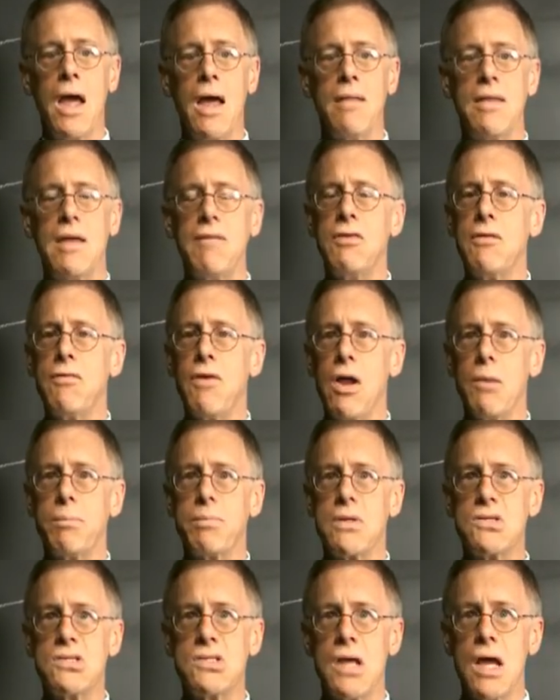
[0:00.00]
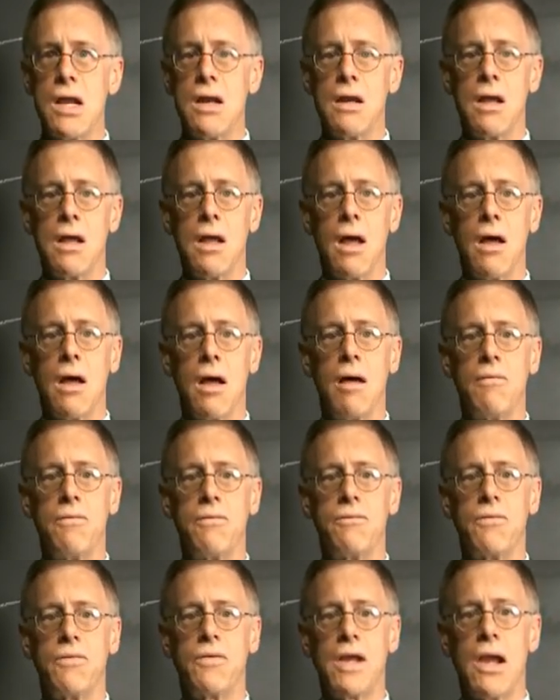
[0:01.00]
They've developed a set of
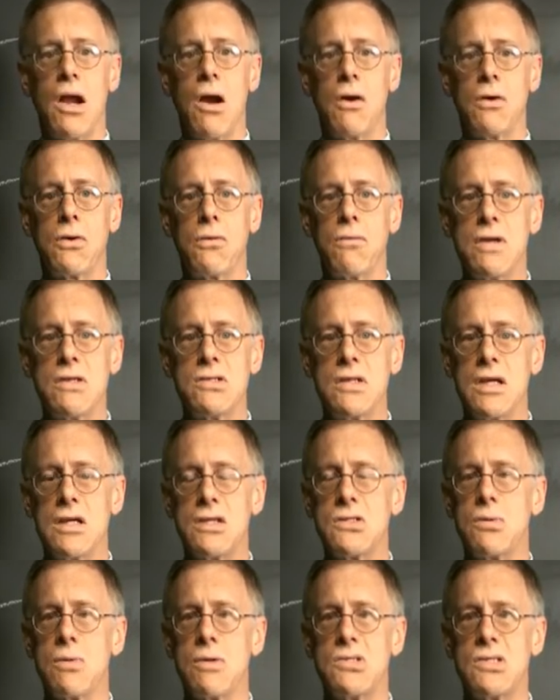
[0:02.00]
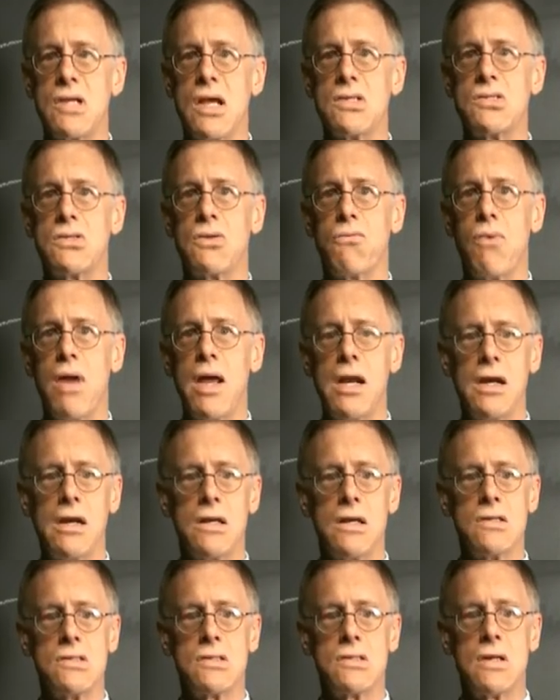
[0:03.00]
characteristics to assess the
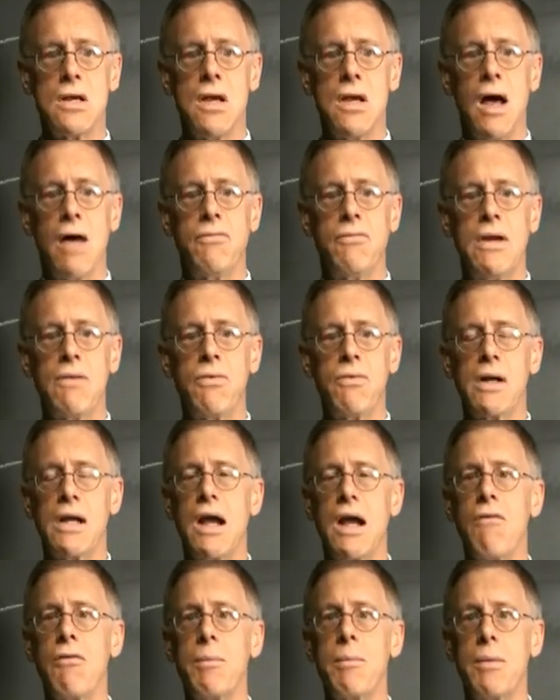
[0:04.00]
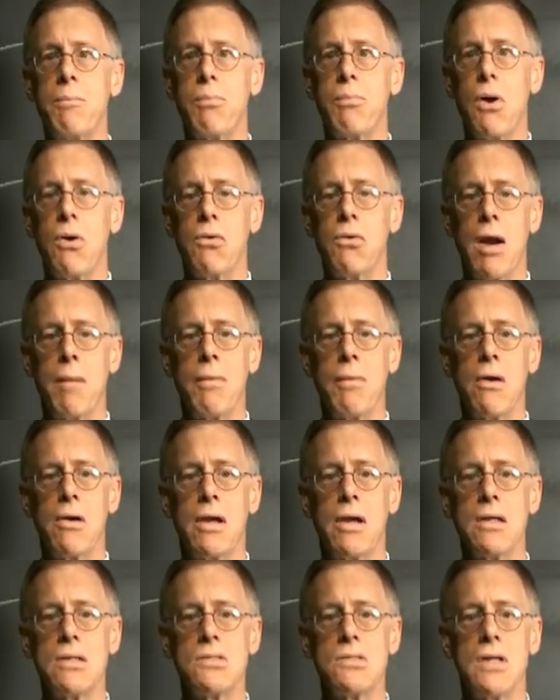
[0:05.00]
readiness of different government program
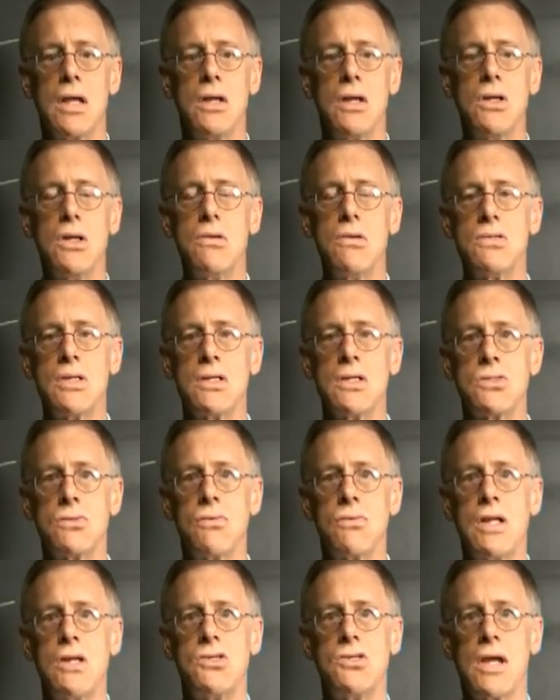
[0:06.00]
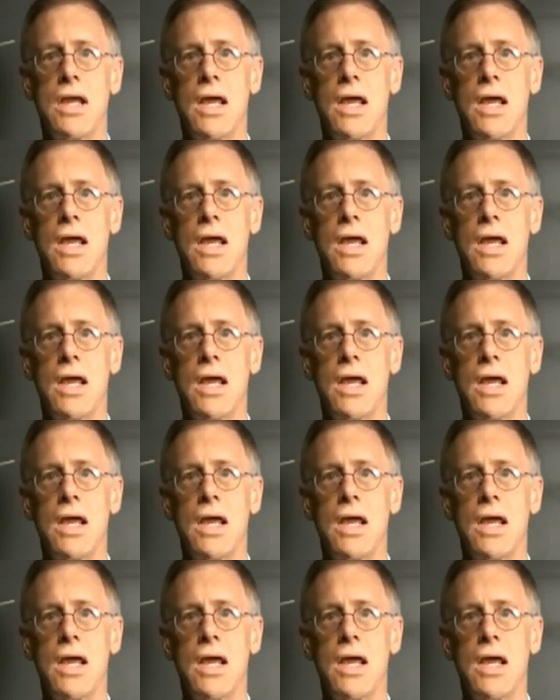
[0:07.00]
areas and using strategic